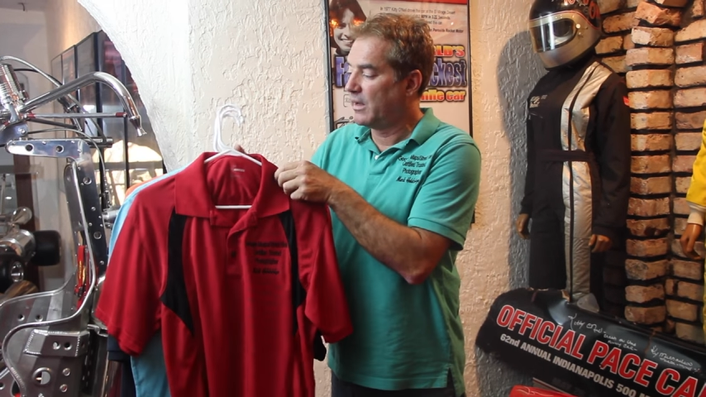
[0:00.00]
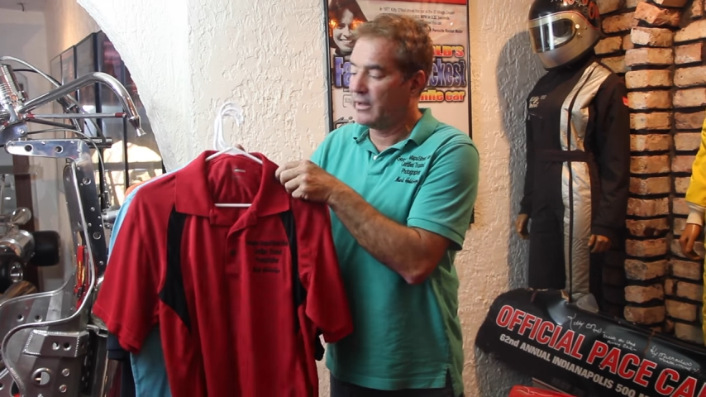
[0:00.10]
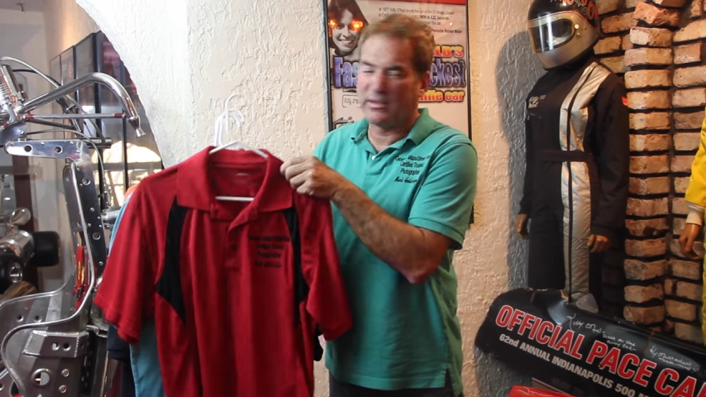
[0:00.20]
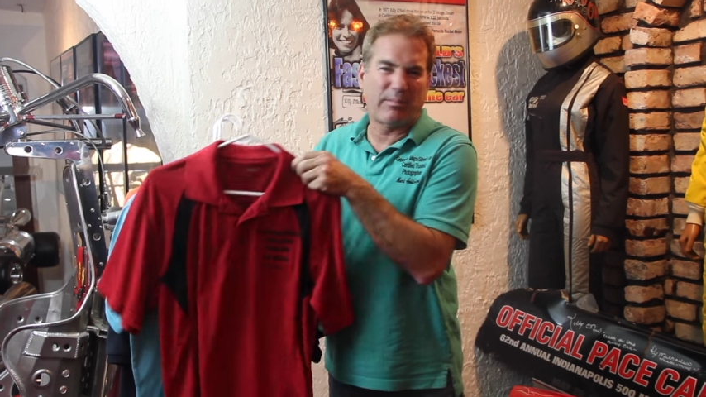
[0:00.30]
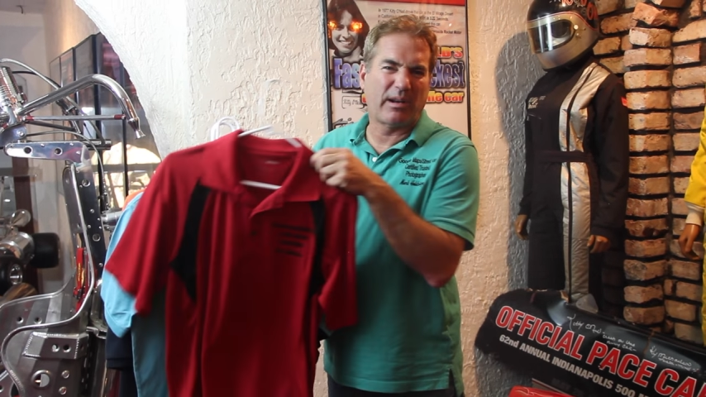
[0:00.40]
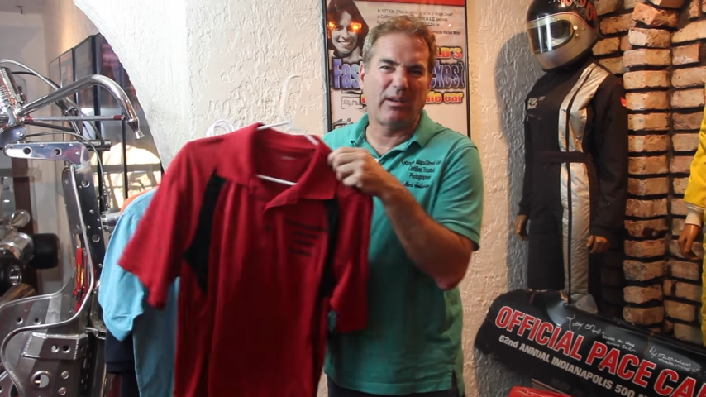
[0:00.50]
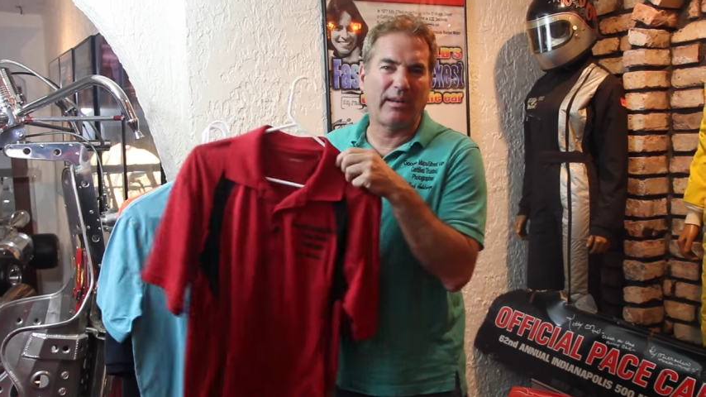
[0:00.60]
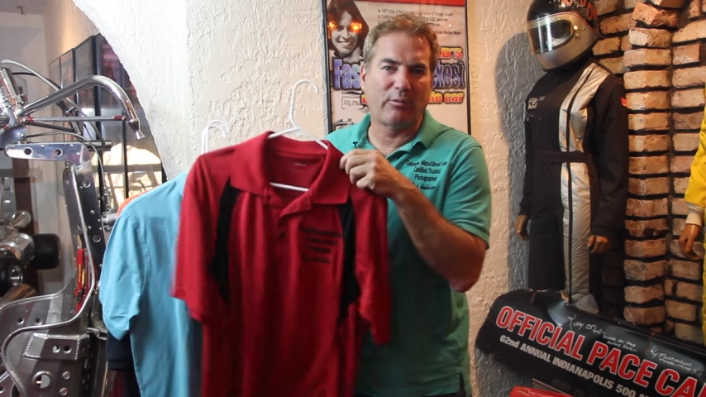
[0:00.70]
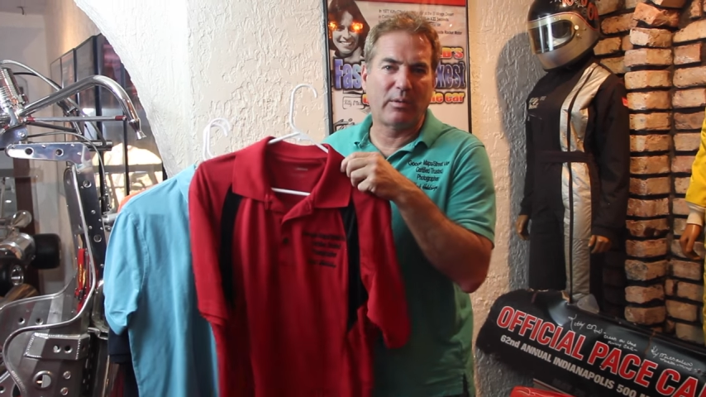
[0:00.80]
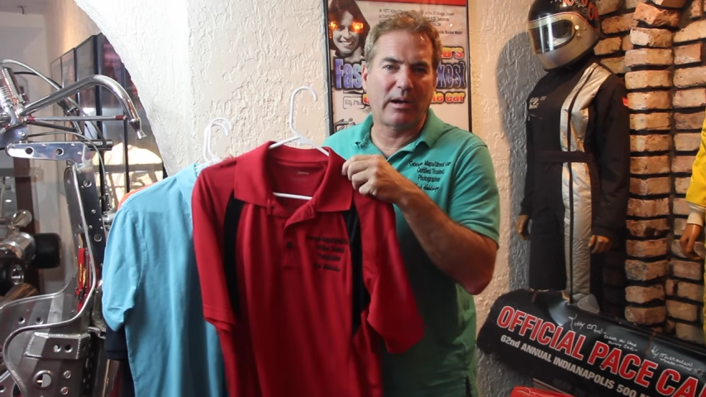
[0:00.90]
he said, but I don't
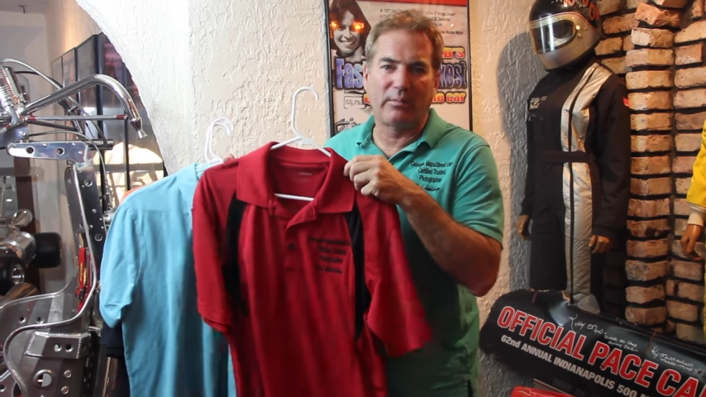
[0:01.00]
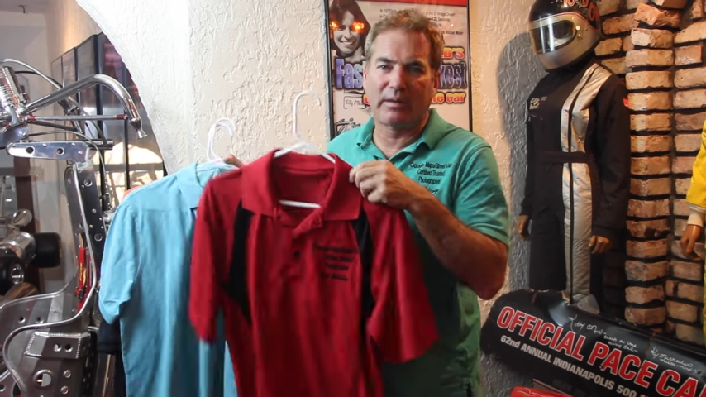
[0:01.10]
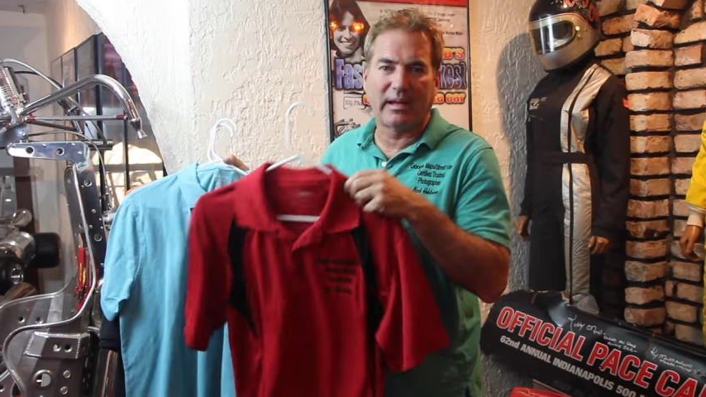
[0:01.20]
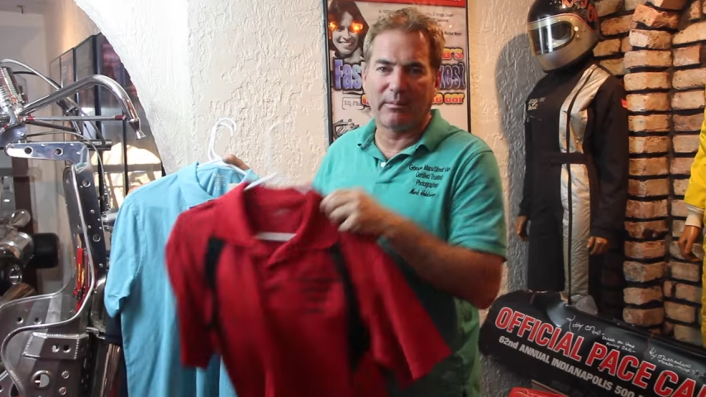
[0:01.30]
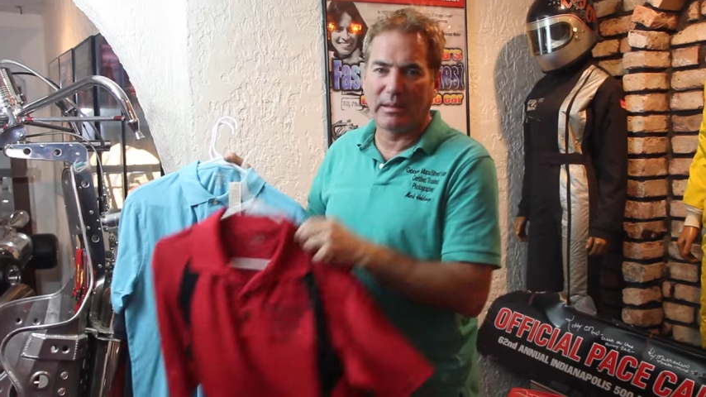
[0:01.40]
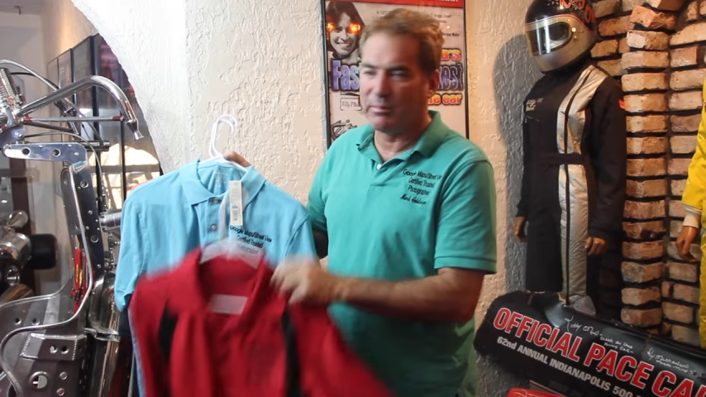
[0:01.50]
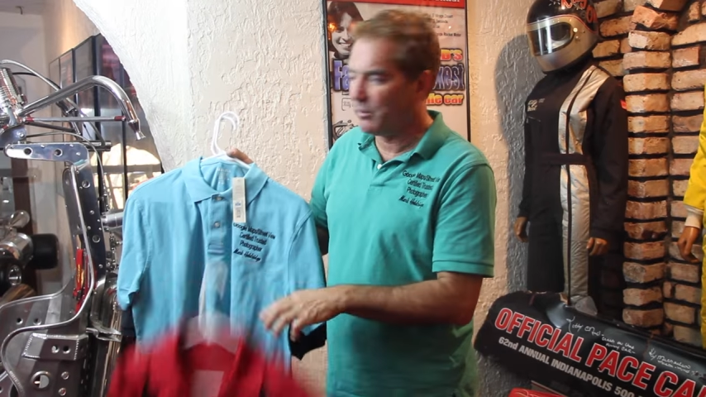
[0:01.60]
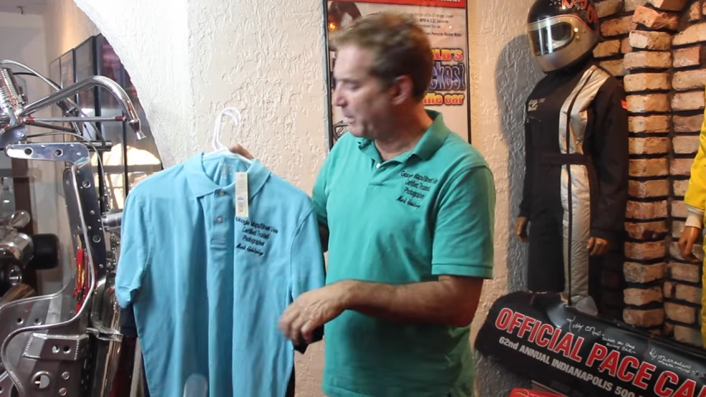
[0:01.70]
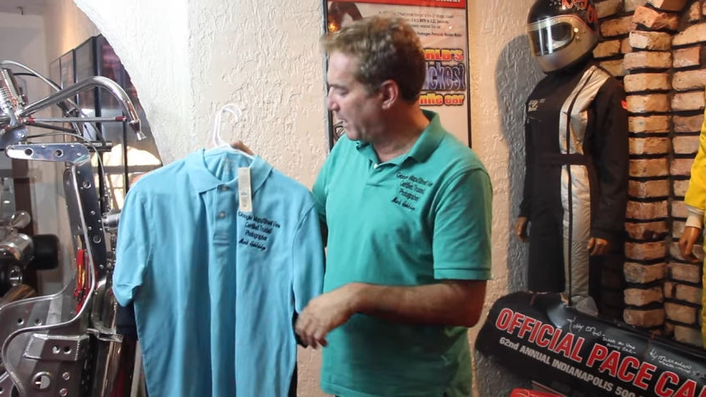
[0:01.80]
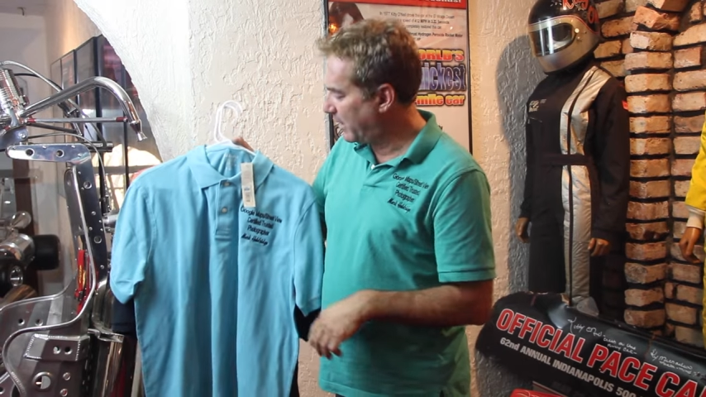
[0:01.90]
have a problem with that. People
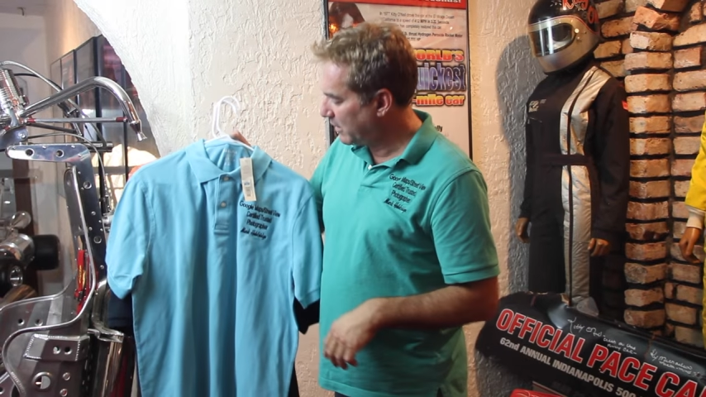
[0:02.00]
pay